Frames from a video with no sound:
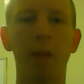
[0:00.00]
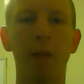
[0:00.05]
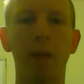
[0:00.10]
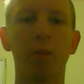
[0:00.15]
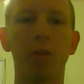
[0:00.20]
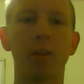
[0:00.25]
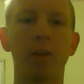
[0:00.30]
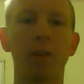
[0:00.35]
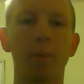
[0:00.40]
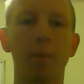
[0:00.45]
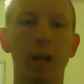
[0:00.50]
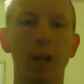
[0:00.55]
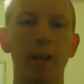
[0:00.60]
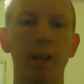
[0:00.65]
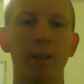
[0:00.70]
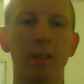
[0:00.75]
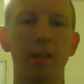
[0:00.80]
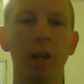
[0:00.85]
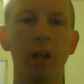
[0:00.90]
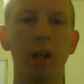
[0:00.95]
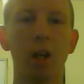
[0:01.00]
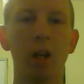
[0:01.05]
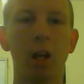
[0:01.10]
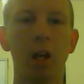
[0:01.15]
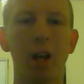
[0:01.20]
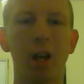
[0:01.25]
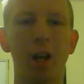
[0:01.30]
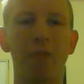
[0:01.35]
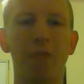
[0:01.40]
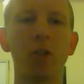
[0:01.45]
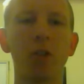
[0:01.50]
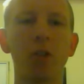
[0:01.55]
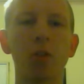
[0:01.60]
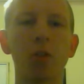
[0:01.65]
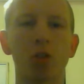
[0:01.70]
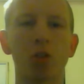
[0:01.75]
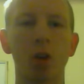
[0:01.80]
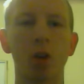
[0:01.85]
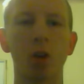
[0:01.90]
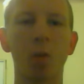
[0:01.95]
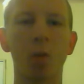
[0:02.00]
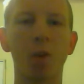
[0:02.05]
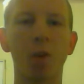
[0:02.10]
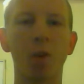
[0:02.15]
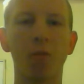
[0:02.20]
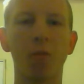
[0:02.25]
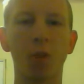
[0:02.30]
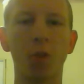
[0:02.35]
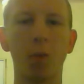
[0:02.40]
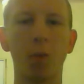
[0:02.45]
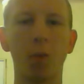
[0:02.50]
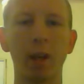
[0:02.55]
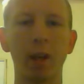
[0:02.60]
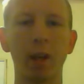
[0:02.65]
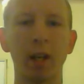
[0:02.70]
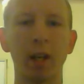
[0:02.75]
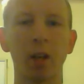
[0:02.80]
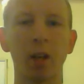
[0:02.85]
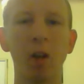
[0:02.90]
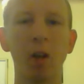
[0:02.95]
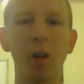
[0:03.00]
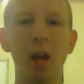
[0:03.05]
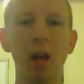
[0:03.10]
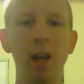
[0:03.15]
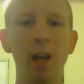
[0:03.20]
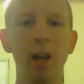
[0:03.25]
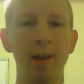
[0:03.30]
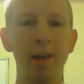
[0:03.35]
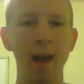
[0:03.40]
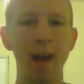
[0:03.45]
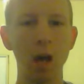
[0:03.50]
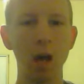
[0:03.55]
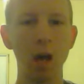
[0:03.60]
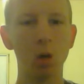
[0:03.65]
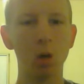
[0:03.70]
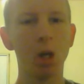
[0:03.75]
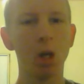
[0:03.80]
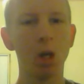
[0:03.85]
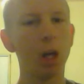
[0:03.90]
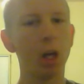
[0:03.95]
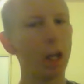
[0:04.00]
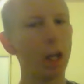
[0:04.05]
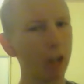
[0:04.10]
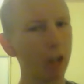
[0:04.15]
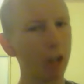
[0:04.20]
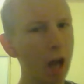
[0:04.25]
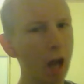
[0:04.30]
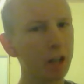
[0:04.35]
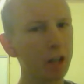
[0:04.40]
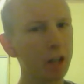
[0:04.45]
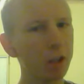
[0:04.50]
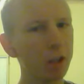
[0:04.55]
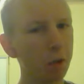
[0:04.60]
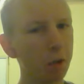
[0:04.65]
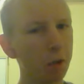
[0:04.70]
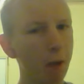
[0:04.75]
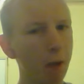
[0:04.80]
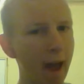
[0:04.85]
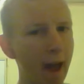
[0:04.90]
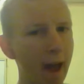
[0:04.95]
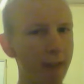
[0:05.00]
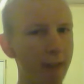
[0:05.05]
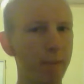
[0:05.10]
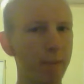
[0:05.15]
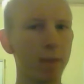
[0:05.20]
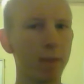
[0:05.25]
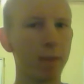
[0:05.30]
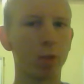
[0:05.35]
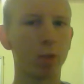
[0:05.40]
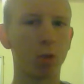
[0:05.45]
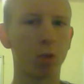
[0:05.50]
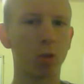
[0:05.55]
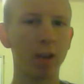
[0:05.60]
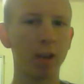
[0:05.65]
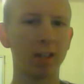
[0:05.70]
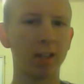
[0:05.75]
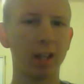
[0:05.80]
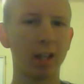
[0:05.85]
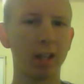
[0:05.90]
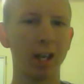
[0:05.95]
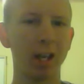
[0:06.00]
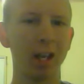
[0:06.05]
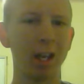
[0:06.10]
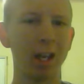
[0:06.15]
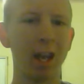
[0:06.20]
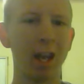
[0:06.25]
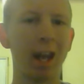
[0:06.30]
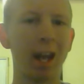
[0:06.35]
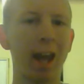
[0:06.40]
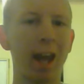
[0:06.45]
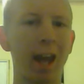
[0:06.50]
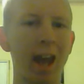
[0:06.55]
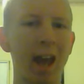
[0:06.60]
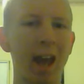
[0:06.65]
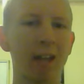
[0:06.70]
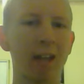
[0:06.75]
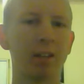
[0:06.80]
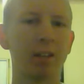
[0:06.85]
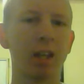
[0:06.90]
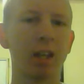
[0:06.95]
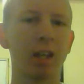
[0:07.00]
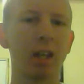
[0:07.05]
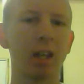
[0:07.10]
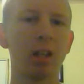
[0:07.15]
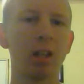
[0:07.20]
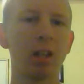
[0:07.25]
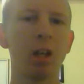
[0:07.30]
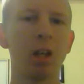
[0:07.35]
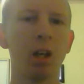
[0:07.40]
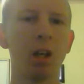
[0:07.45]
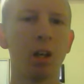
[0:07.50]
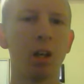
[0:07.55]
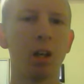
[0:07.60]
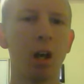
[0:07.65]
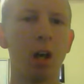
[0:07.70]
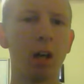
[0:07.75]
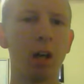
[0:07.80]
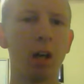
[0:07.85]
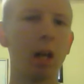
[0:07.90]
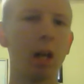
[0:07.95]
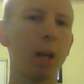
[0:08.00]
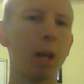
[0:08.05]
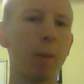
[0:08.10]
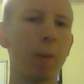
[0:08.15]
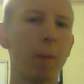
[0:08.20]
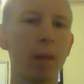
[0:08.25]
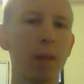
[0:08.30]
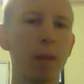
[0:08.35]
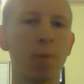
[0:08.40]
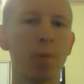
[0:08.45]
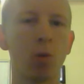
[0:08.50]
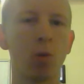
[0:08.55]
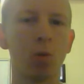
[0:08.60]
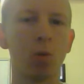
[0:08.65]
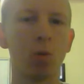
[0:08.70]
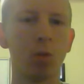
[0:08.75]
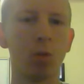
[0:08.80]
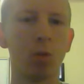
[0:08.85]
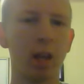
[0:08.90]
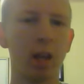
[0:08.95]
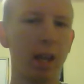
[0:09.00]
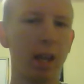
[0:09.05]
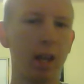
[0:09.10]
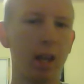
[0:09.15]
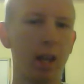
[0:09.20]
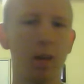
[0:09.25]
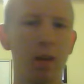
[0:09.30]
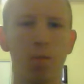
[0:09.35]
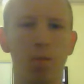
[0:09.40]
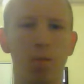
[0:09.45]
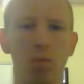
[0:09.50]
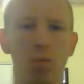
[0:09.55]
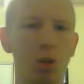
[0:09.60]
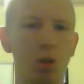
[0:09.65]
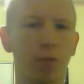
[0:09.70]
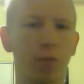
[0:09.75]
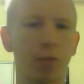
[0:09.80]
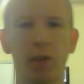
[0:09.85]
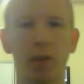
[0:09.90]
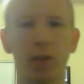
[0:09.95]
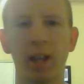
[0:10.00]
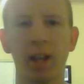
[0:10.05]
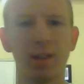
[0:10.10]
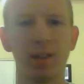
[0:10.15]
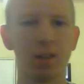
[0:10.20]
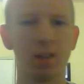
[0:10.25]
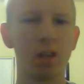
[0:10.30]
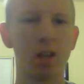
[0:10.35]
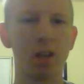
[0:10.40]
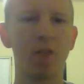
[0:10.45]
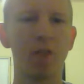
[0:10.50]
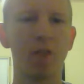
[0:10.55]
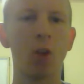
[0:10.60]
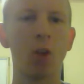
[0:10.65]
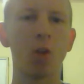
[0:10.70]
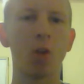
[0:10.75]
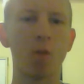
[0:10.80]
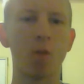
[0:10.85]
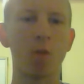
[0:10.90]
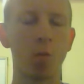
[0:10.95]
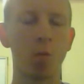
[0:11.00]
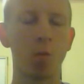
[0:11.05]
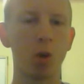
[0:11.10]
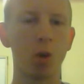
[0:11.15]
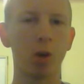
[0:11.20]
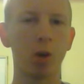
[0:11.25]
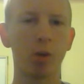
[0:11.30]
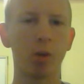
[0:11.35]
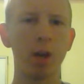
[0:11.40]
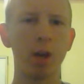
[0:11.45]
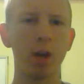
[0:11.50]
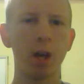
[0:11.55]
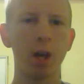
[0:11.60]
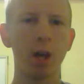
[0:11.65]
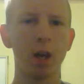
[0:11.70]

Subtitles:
What's up, guys? Infernal Shard 1 for the win here. Now, a lot of you have been requesting and asking a lot of people and your friends and stuff all over the world